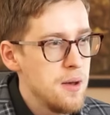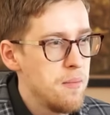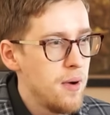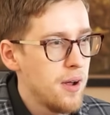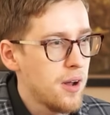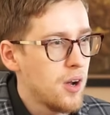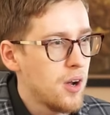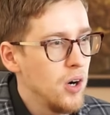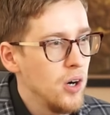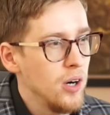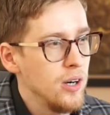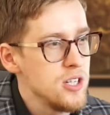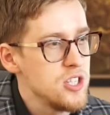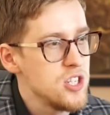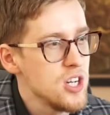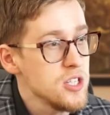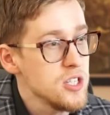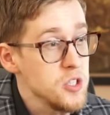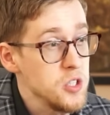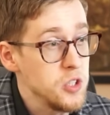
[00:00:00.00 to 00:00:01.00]
My car
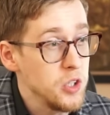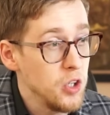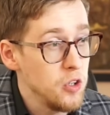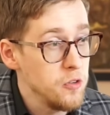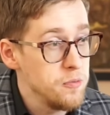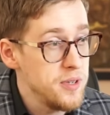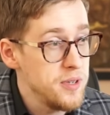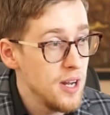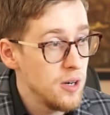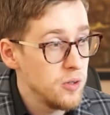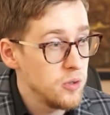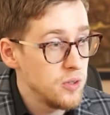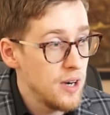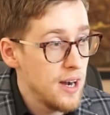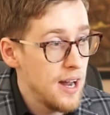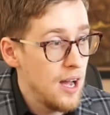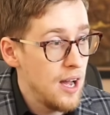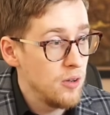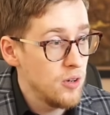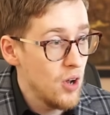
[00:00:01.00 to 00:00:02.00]
just drove me
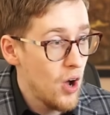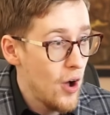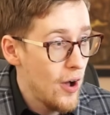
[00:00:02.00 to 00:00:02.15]
around